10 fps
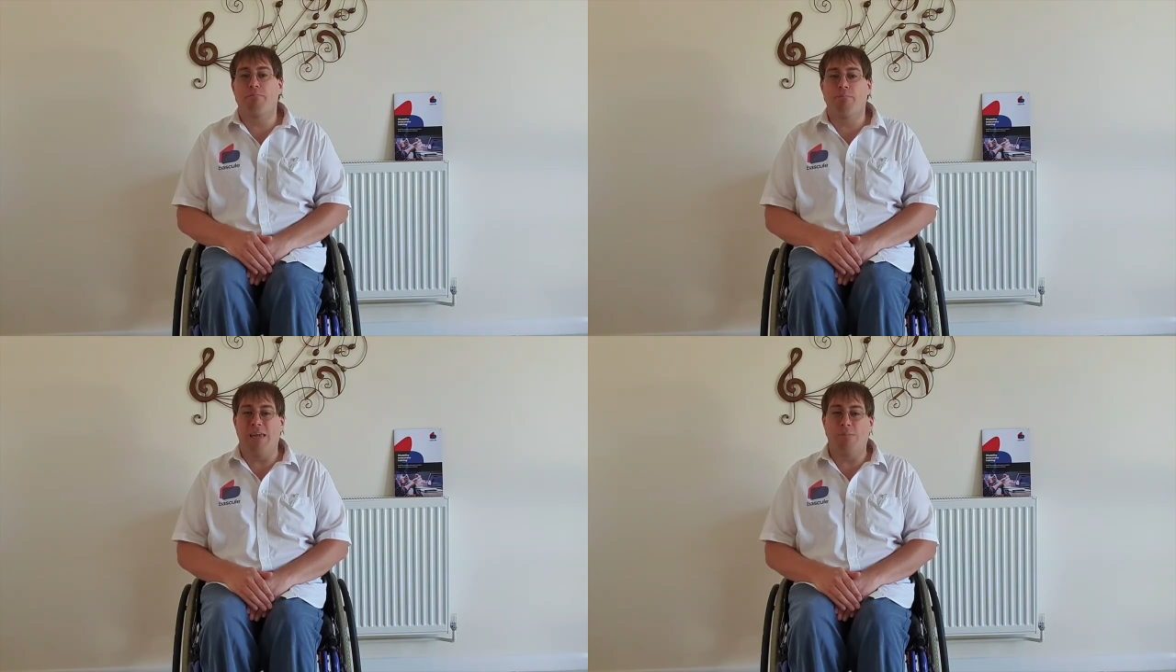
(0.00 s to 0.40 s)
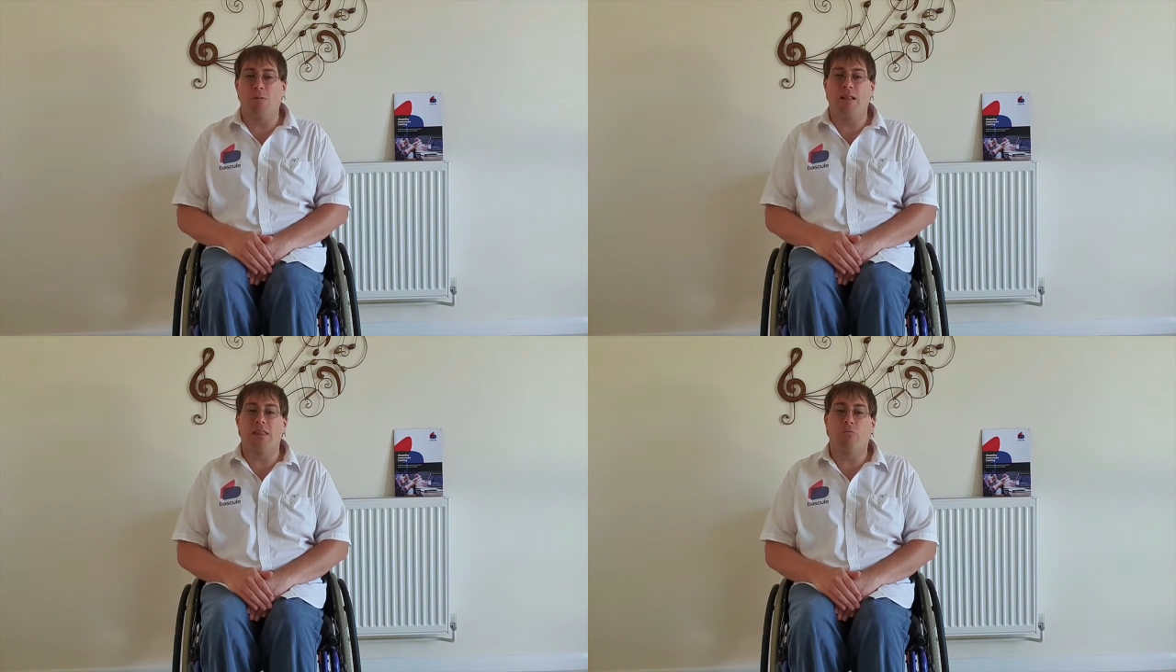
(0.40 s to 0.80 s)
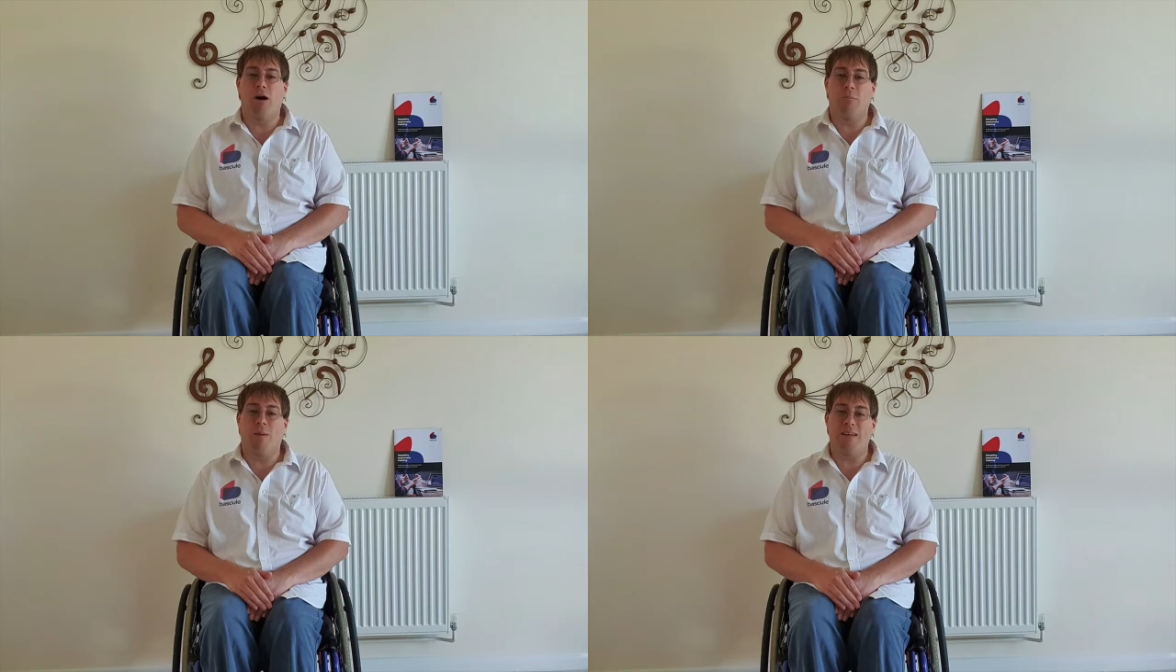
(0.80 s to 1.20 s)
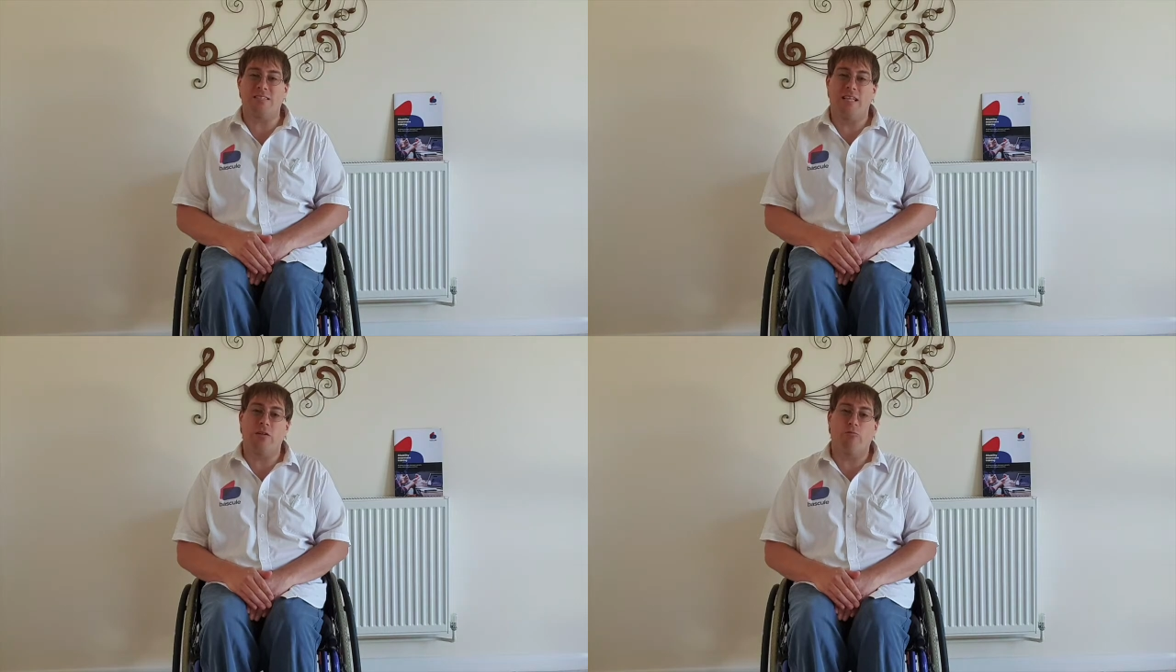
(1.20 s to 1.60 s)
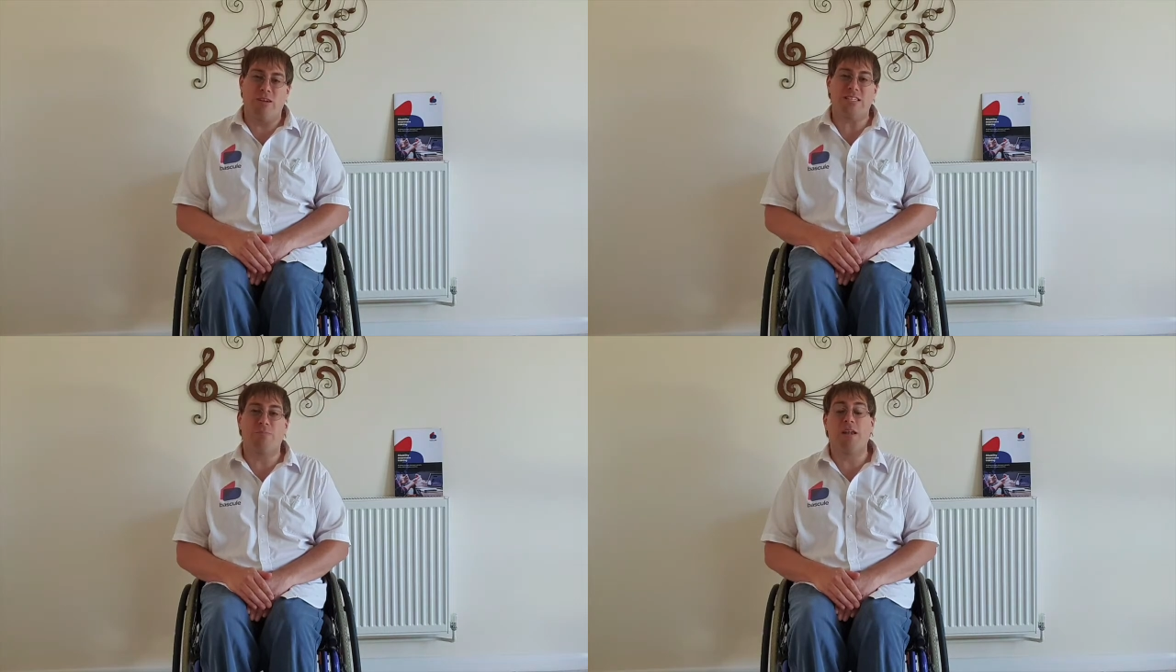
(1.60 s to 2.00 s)
people in the workplace think that
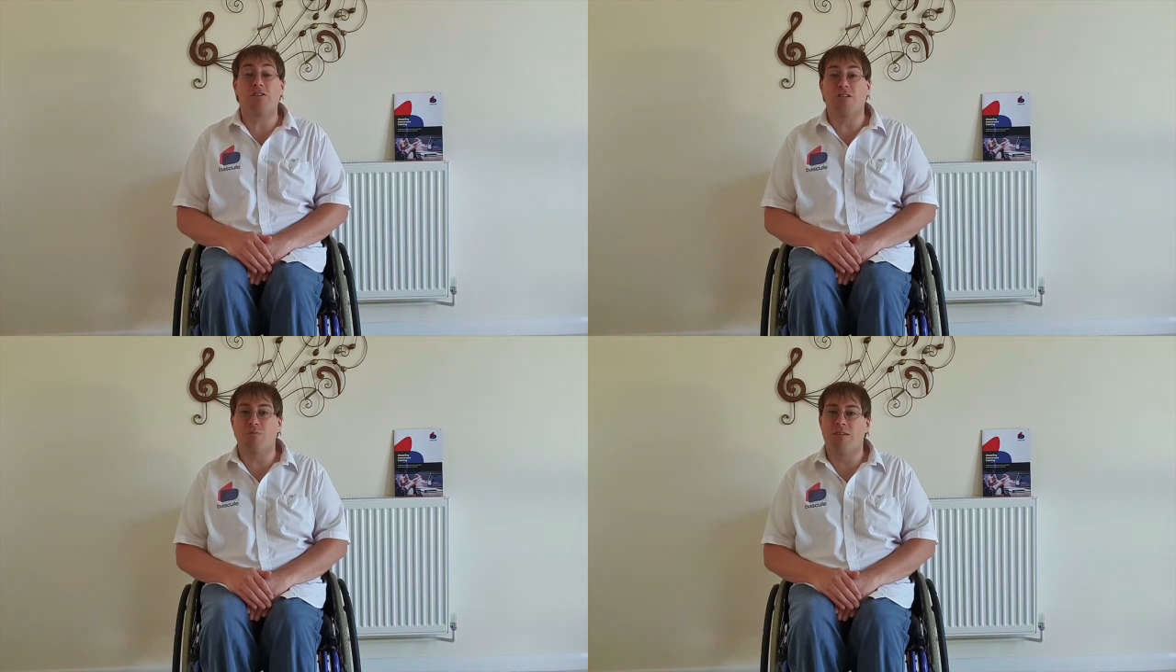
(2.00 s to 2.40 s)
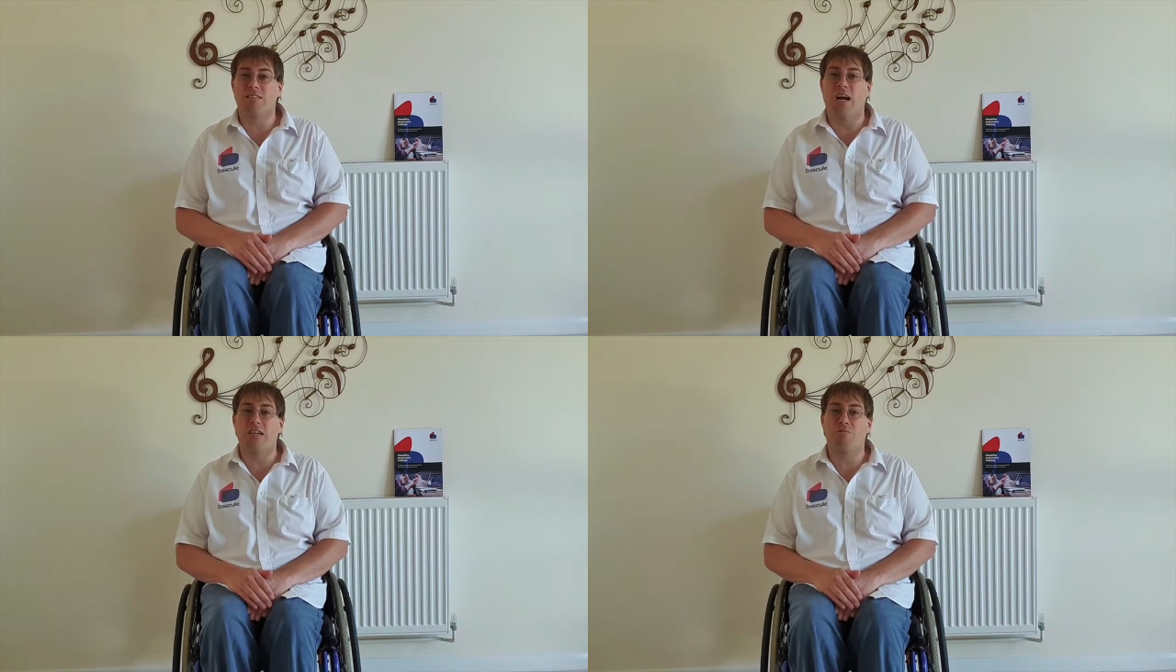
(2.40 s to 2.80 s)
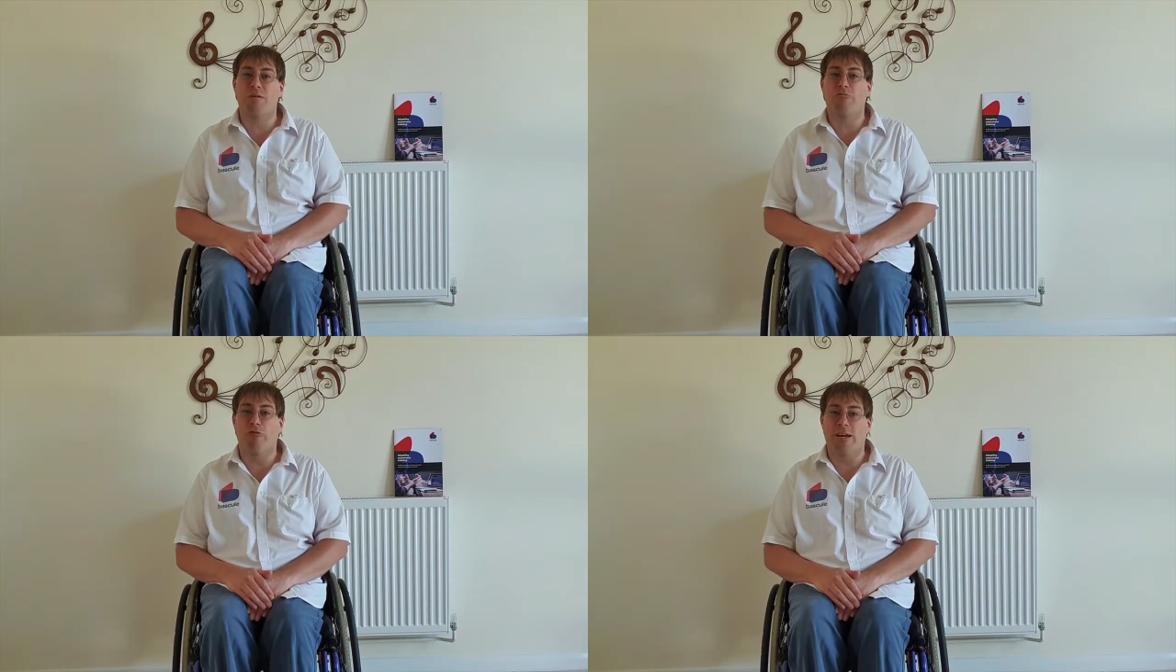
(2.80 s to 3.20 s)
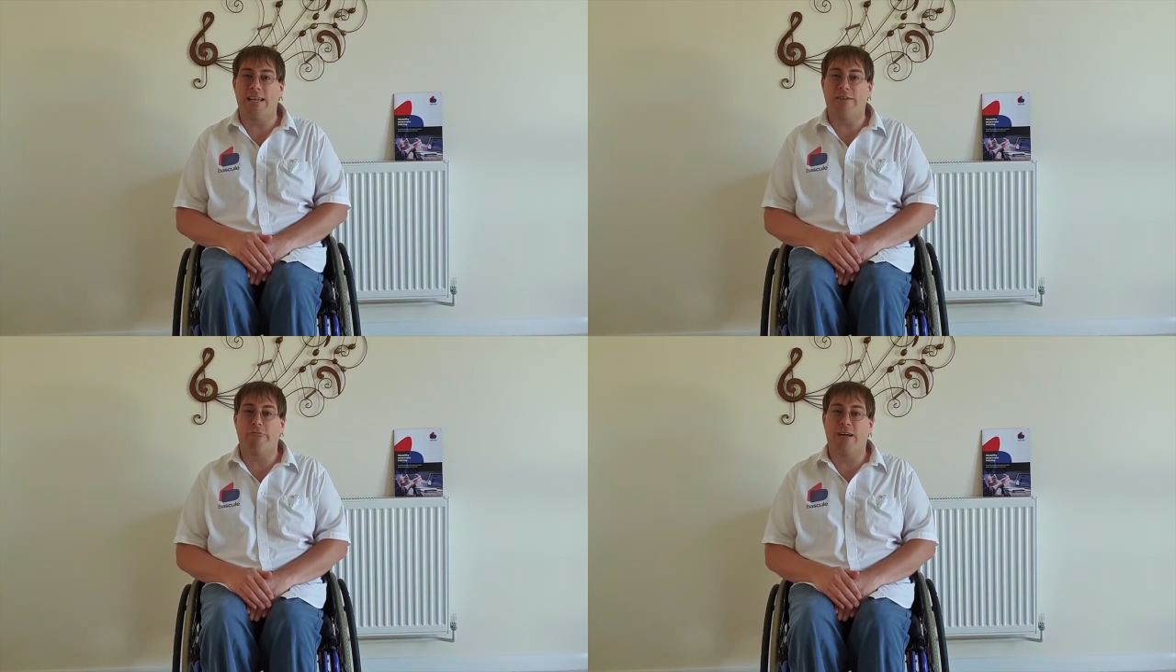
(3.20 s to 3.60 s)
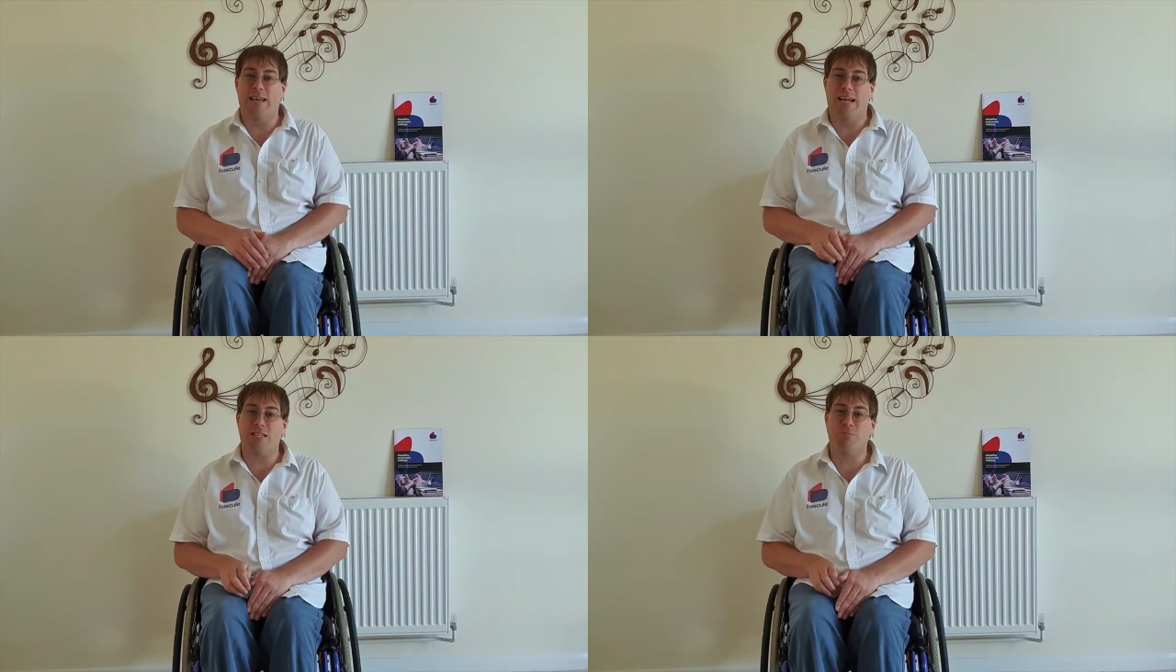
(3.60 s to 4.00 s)
reasonable adjustment is going to be really,
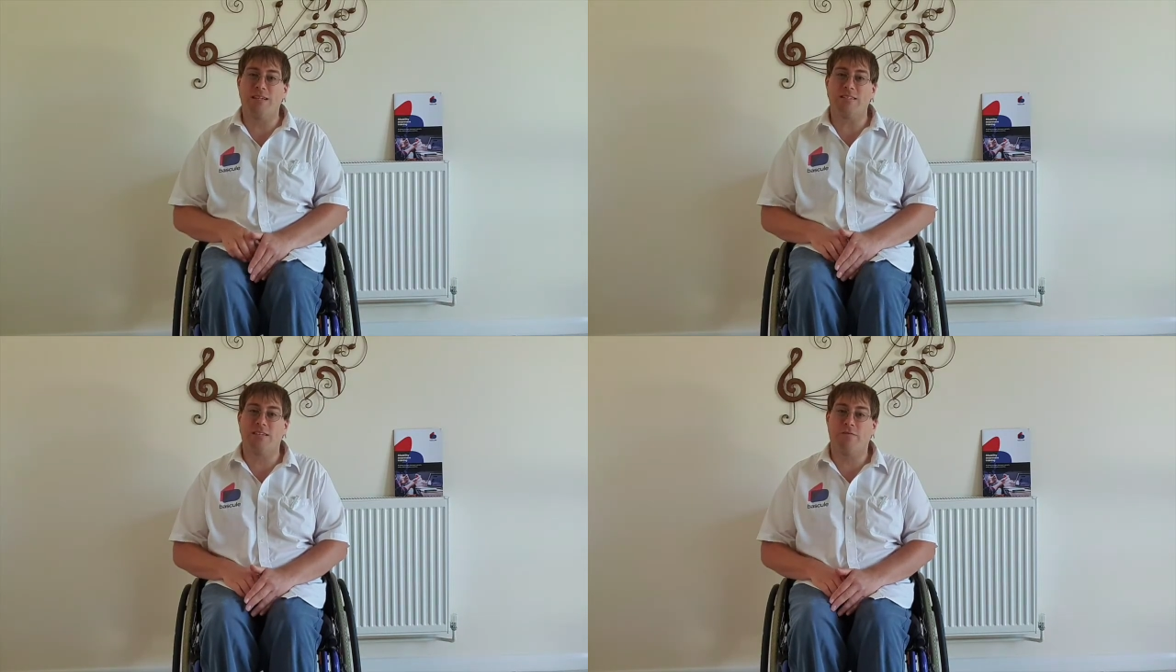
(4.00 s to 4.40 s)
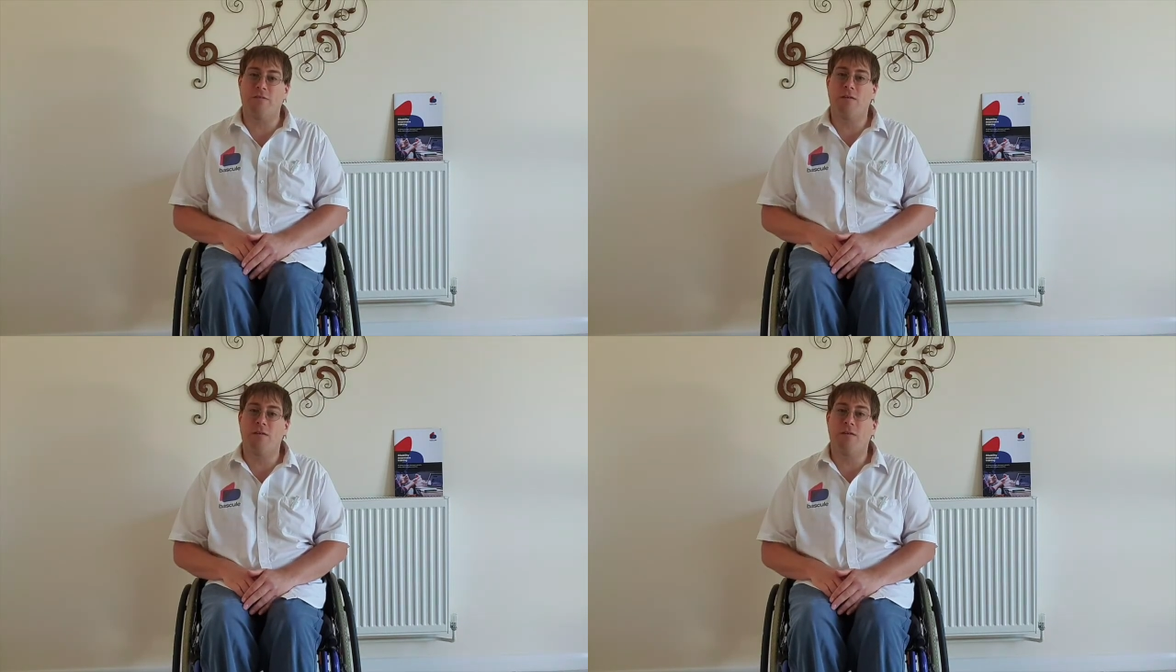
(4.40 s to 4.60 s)
really expensive,